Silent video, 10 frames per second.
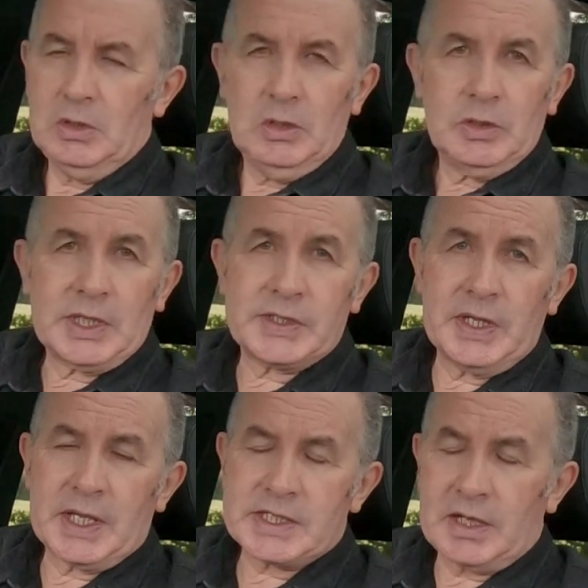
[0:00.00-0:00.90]
That's it,
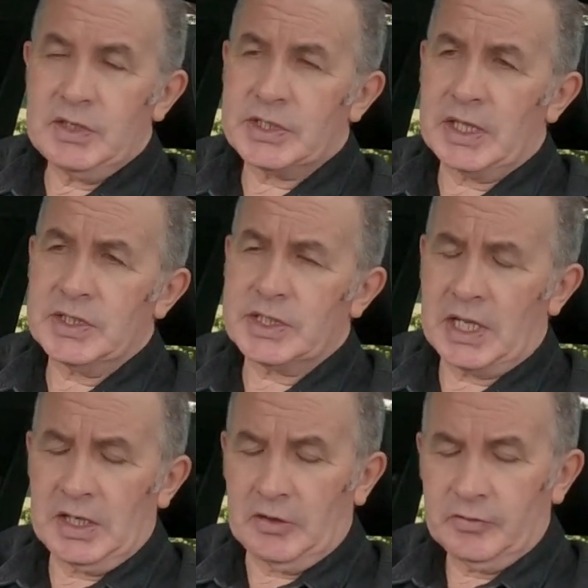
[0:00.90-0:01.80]
that's how you set the
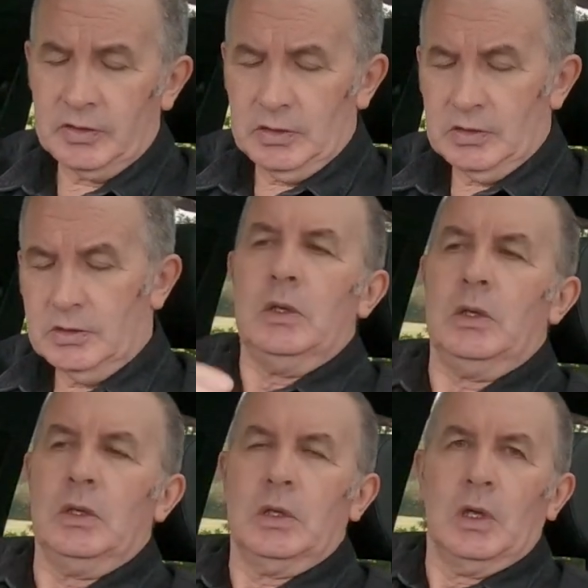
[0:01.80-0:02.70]
sat nav.
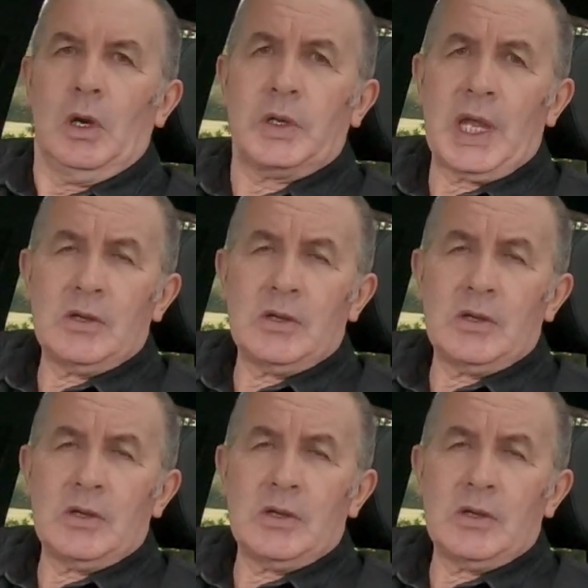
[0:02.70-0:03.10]
Okay,